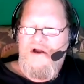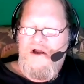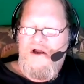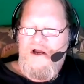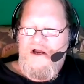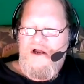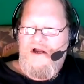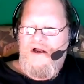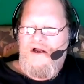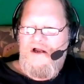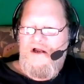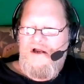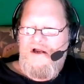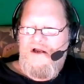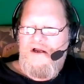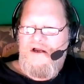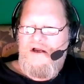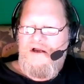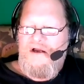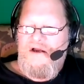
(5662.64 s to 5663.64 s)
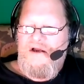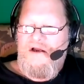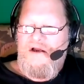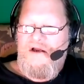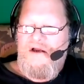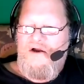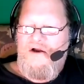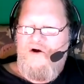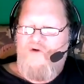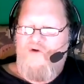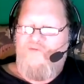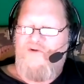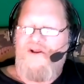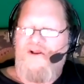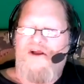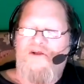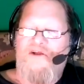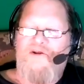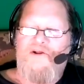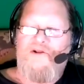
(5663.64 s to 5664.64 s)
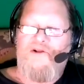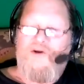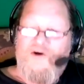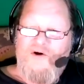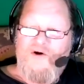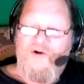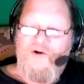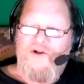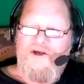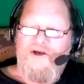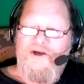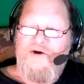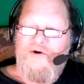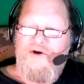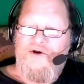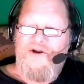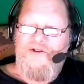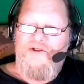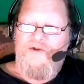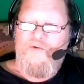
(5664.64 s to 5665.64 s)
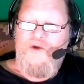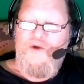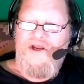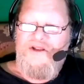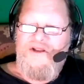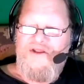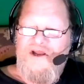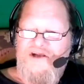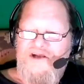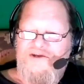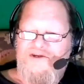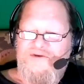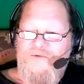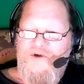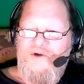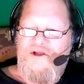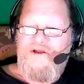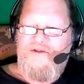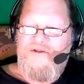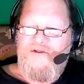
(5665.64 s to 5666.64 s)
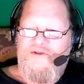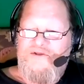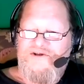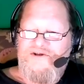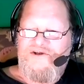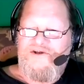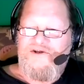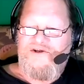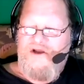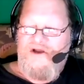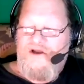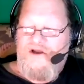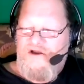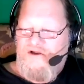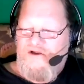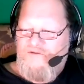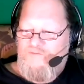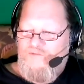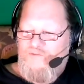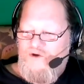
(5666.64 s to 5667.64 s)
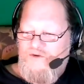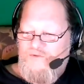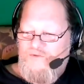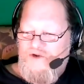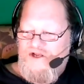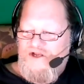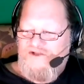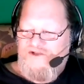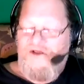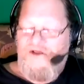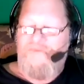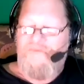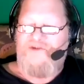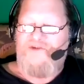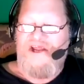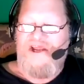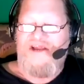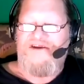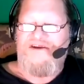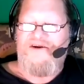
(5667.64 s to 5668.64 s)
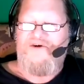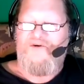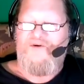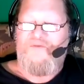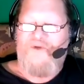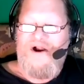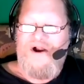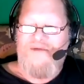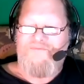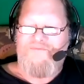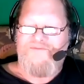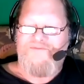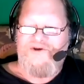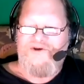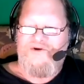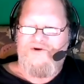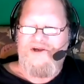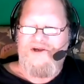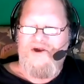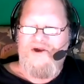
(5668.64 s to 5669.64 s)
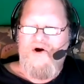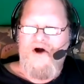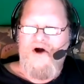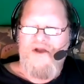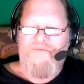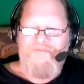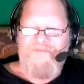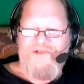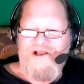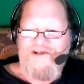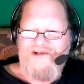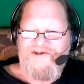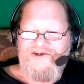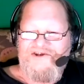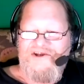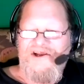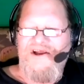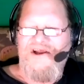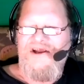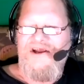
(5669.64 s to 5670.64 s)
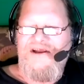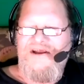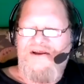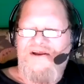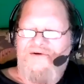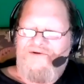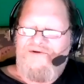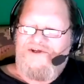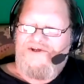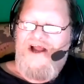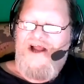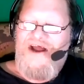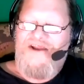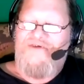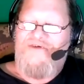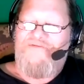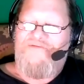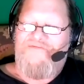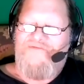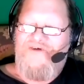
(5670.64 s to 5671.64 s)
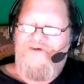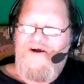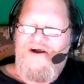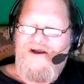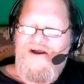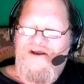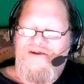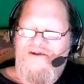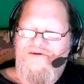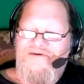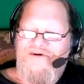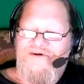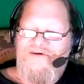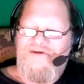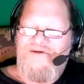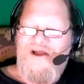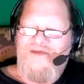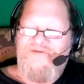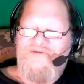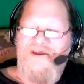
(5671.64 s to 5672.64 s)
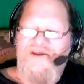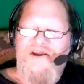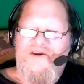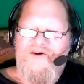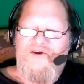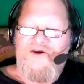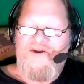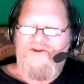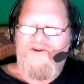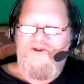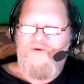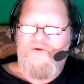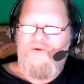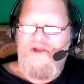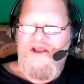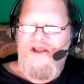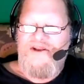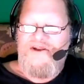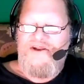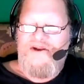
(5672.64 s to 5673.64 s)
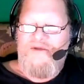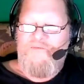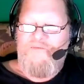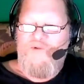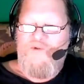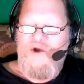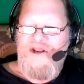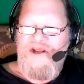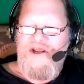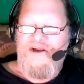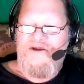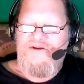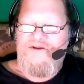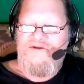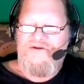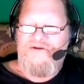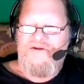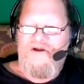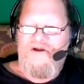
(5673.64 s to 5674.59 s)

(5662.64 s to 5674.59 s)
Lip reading: hopefully a little earlier in the week next week. This week we had some technical problems early on. Plus, it was kind of, I think, good that we ended up waiting and